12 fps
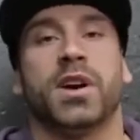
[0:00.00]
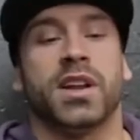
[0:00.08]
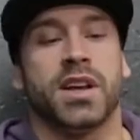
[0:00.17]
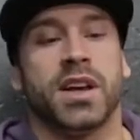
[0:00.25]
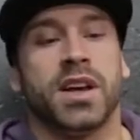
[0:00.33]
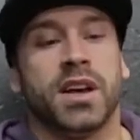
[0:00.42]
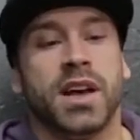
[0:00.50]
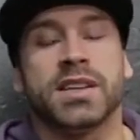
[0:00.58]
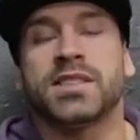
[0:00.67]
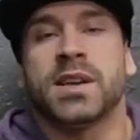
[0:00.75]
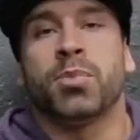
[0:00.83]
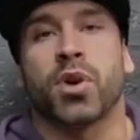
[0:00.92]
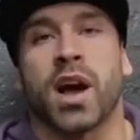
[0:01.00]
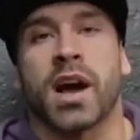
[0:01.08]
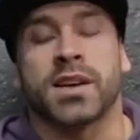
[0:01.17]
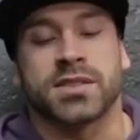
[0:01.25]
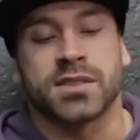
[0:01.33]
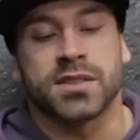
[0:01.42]
but it's simple,
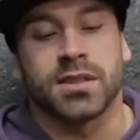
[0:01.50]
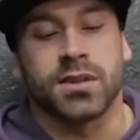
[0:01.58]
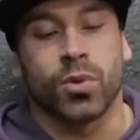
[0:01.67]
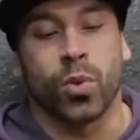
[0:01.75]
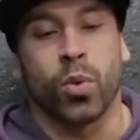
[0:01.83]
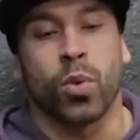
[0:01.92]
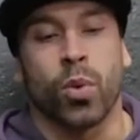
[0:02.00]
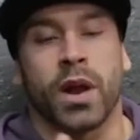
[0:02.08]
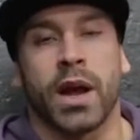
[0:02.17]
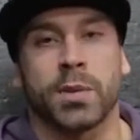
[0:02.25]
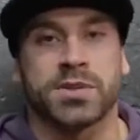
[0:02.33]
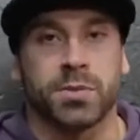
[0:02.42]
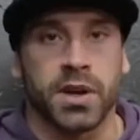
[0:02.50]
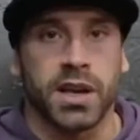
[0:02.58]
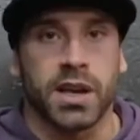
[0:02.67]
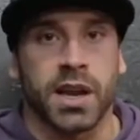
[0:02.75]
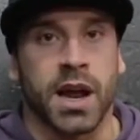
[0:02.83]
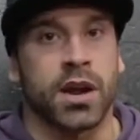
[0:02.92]
guys. What helps
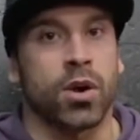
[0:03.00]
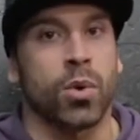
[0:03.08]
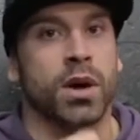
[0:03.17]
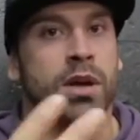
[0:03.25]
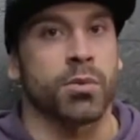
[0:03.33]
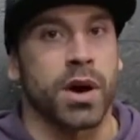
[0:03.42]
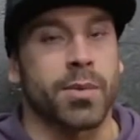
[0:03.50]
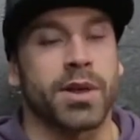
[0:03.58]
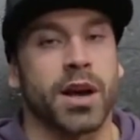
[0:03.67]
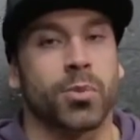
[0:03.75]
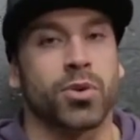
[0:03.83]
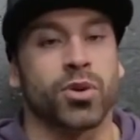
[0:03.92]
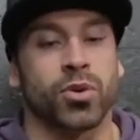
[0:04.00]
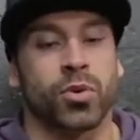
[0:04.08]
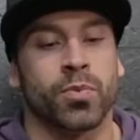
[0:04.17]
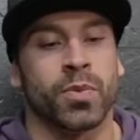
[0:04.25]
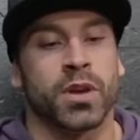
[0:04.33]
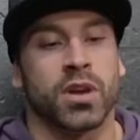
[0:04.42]
me, and I know what can probably help
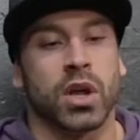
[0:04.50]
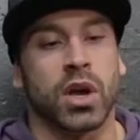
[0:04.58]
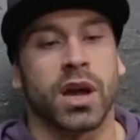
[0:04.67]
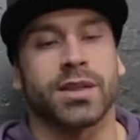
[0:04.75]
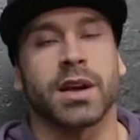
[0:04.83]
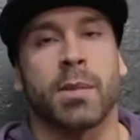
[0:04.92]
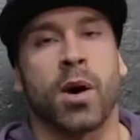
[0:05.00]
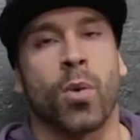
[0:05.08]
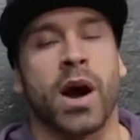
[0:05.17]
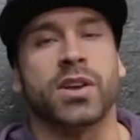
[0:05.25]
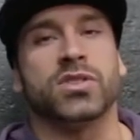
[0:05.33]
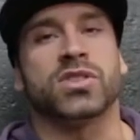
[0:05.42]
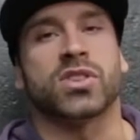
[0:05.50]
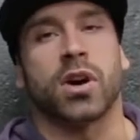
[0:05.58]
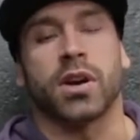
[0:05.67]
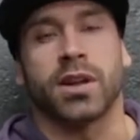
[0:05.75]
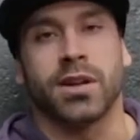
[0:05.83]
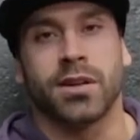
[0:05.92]
you, you gotta think about why you
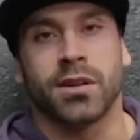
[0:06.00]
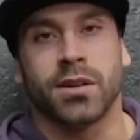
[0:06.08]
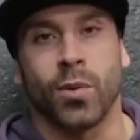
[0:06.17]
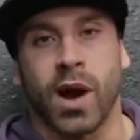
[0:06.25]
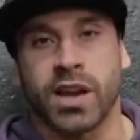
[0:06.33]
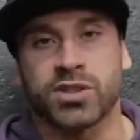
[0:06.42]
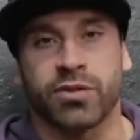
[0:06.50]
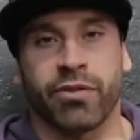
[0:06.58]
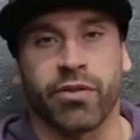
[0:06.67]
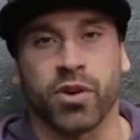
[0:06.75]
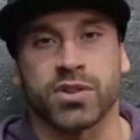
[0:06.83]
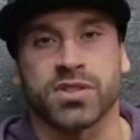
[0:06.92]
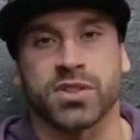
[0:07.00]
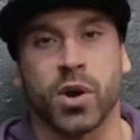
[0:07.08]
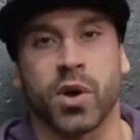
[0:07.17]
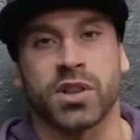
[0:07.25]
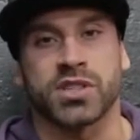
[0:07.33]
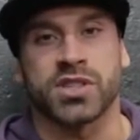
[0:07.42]
started. Why did you first
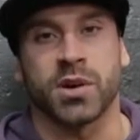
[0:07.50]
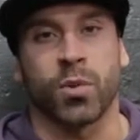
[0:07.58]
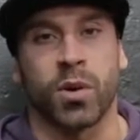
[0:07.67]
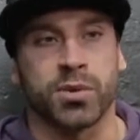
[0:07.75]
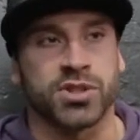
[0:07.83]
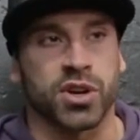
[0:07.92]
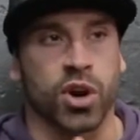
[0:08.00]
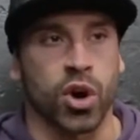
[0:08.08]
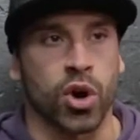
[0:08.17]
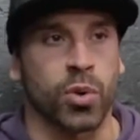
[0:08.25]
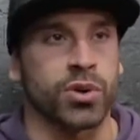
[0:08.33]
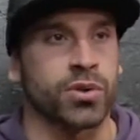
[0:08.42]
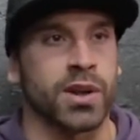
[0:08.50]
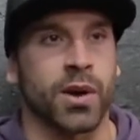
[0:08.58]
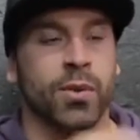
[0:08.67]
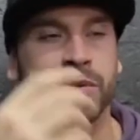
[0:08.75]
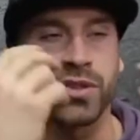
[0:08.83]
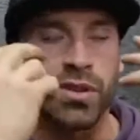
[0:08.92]
go to the gym? What was your goal? When you,
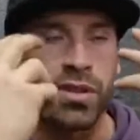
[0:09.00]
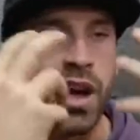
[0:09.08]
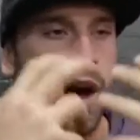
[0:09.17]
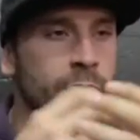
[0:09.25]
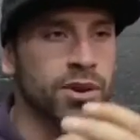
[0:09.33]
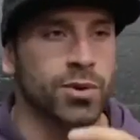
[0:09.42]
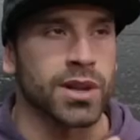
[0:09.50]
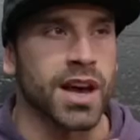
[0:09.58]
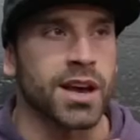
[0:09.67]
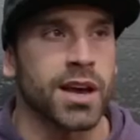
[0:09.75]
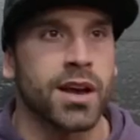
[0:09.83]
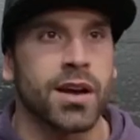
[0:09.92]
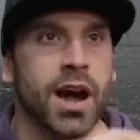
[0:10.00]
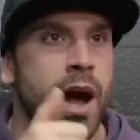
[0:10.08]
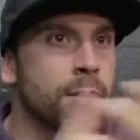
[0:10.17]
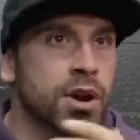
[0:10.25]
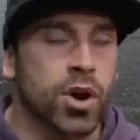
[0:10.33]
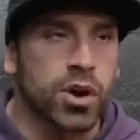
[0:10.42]
like, what was your thought when you were like,
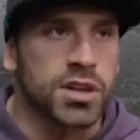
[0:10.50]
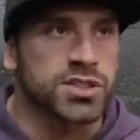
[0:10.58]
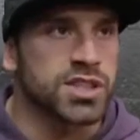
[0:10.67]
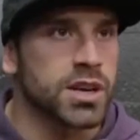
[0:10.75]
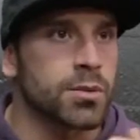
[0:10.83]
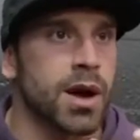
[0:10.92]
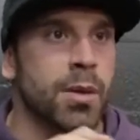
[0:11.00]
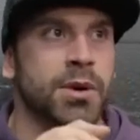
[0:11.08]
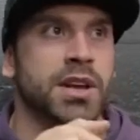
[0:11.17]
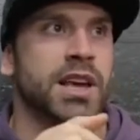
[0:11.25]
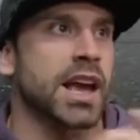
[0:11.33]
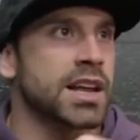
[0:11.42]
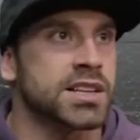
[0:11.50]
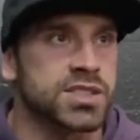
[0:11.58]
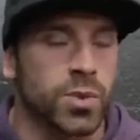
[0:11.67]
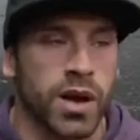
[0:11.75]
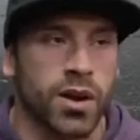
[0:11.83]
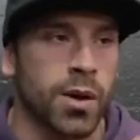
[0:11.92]
I'm gonna go to the gym, I'm gonna gain
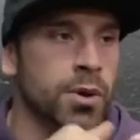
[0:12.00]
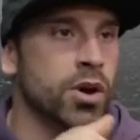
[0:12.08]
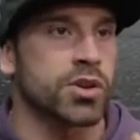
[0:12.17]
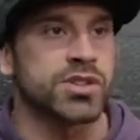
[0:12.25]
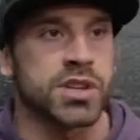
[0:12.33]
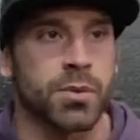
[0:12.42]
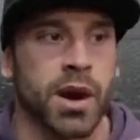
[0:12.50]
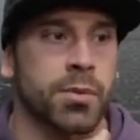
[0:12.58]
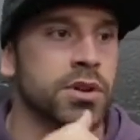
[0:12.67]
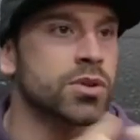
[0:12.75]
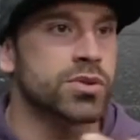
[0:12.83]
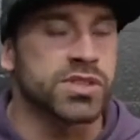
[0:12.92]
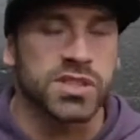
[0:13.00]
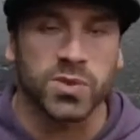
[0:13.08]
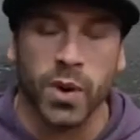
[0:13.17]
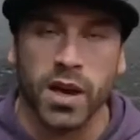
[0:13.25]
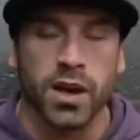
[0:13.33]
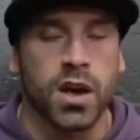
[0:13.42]
this weight, or I'm gonna go to the gym and I'm gonna lose
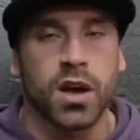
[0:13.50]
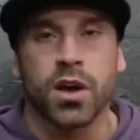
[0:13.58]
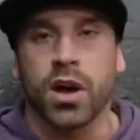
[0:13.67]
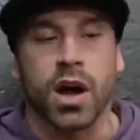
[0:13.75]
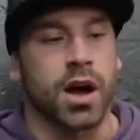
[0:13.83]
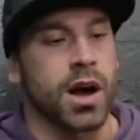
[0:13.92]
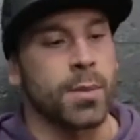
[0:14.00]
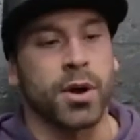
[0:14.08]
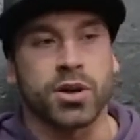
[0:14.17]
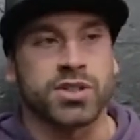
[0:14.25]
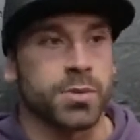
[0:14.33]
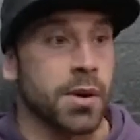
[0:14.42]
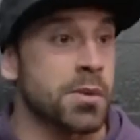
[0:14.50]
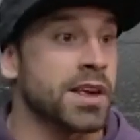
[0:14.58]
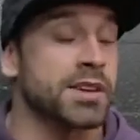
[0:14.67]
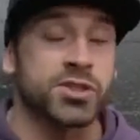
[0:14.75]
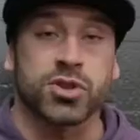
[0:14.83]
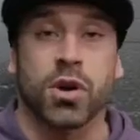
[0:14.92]
this weight, I'm gonna go to the gym and I'm gonna
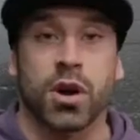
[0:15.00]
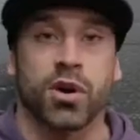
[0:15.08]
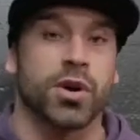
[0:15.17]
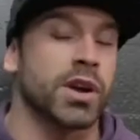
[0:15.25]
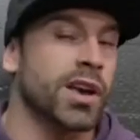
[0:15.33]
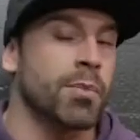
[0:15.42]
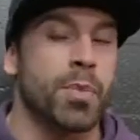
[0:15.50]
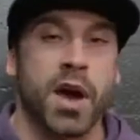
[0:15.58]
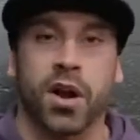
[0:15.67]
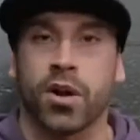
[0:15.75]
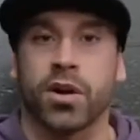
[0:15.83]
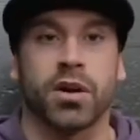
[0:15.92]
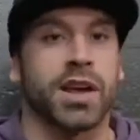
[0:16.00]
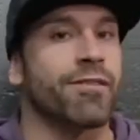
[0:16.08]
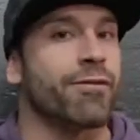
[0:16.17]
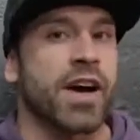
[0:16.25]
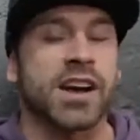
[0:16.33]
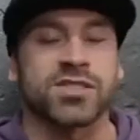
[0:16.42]
get stronger, or get better, or
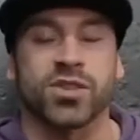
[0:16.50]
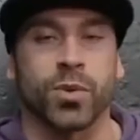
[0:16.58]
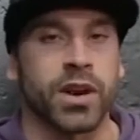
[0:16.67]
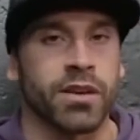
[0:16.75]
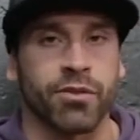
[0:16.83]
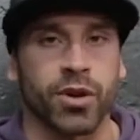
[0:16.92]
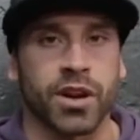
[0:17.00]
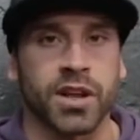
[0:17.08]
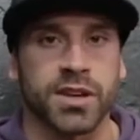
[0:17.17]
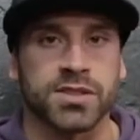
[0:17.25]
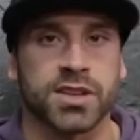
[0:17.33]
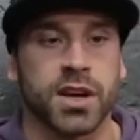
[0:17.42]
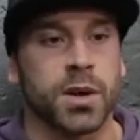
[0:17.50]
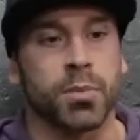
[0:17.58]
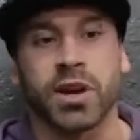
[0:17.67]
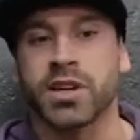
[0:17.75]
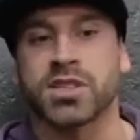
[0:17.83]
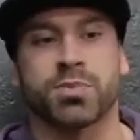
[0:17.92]
get faster, whatever it is,
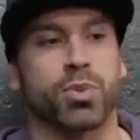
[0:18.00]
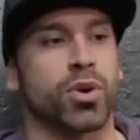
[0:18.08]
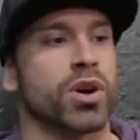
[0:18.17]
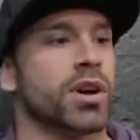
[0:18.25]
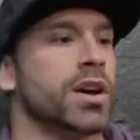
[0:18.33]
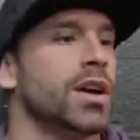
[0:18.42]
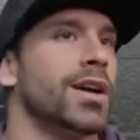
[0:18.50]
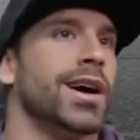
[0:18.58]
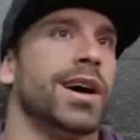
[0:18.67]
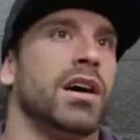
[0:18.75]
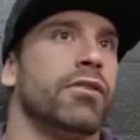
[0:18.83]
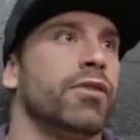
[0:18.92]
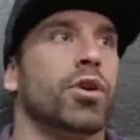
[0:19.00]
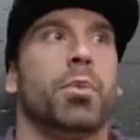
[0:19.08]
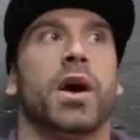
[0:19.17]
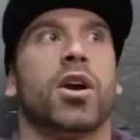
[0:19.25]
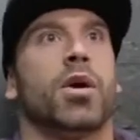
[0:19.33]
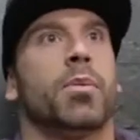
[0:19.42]
play a sport, feel
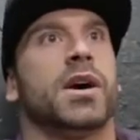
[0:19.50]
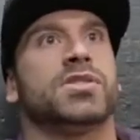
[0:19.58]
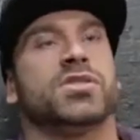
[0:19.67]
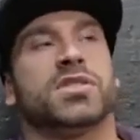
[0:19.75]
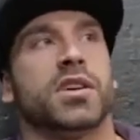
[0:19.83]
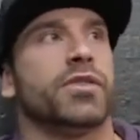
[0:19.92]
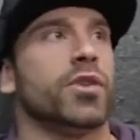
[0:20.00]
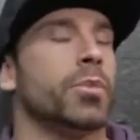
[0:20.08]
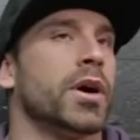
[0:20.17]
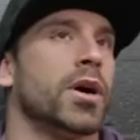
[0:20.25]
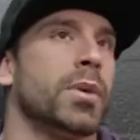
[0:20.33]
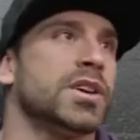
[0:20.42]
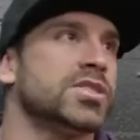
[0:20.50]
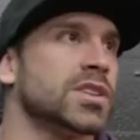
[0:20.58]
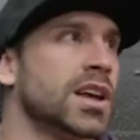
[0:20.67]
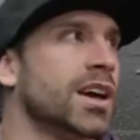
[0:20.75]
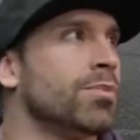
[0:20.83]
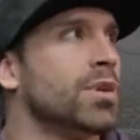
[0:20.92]
better about yourself, feel better about your
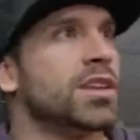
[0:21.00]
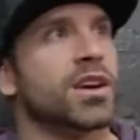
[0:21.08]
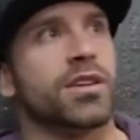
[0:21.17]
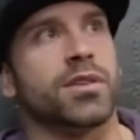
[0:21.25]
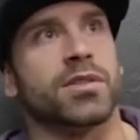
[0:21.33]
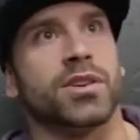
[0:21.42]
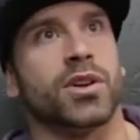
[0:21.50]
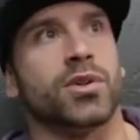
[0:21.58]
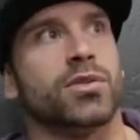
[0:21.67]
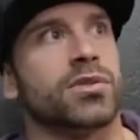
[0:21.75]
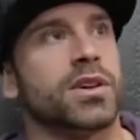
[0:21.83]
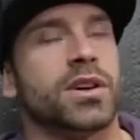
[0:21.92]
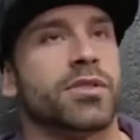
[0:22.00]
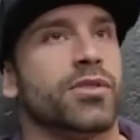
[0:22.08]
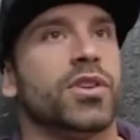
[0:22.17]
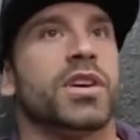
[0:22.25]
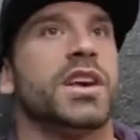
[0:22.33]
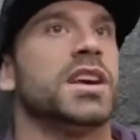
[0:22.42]
life, be there, you know, for
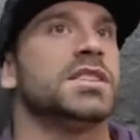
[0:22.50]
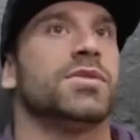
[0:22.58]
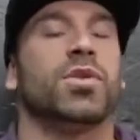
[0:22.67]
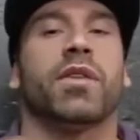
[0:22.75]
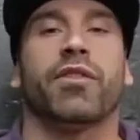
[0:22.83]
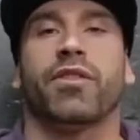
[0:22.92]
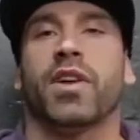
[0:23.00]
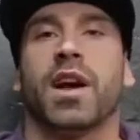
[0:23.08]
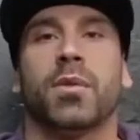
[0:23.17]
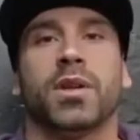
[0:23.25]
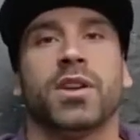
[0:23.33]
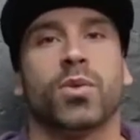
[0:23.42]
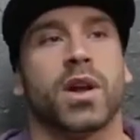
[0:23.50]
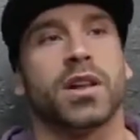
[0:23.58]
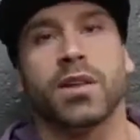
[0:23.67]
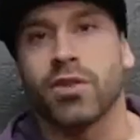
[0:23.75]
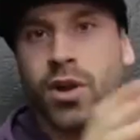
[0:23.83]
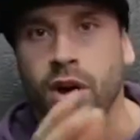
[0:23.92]
your kids, if you have a family, you wanna
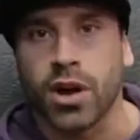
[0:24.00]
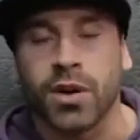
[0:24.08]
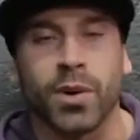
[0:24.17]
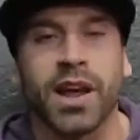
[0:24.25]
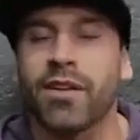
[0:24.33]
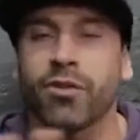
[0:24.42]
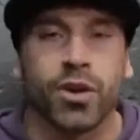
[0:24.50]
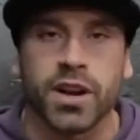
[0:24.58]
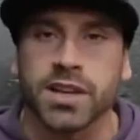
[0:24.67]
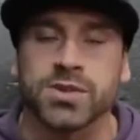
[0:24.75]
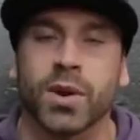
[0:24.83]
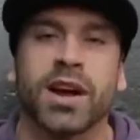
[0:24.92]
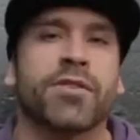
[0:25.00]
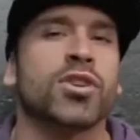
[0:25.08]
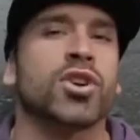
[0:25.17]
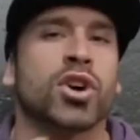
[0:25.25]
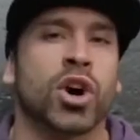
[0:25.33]
live a long life, whatever it is, whatever your